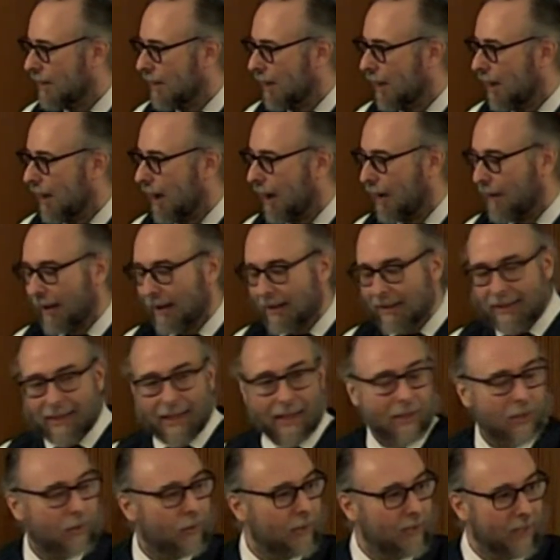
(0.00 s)
Our
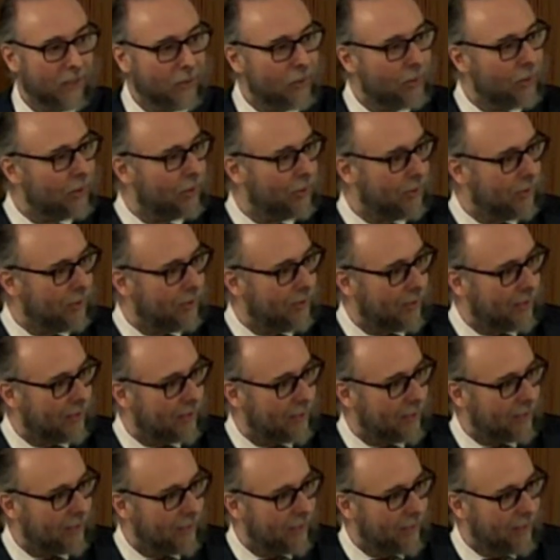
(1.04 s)
ancestors understood
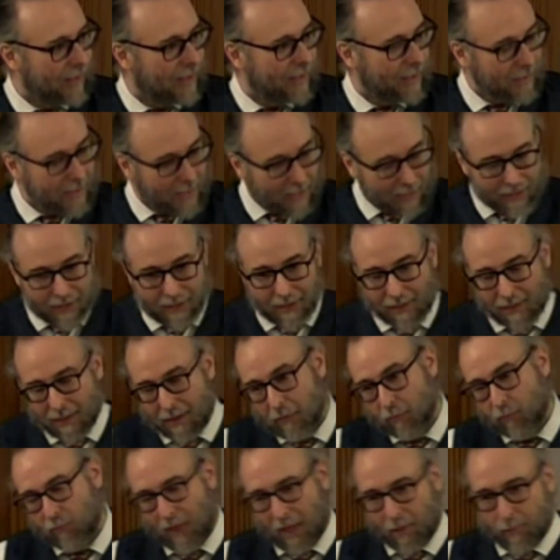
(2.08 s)
this. Yes,
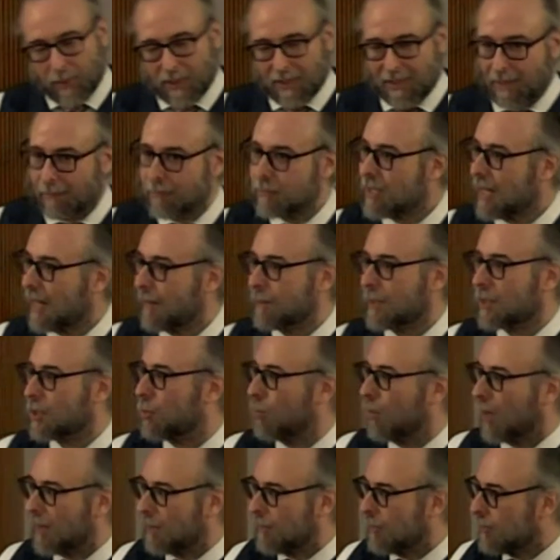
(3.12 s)
they would sometimes
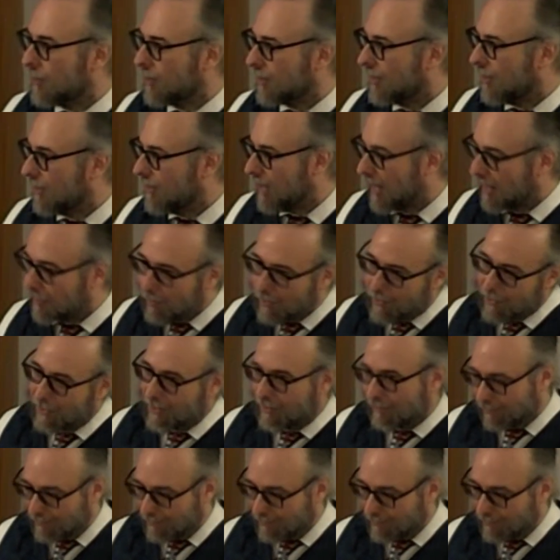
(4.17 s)
squabble with their neighbors,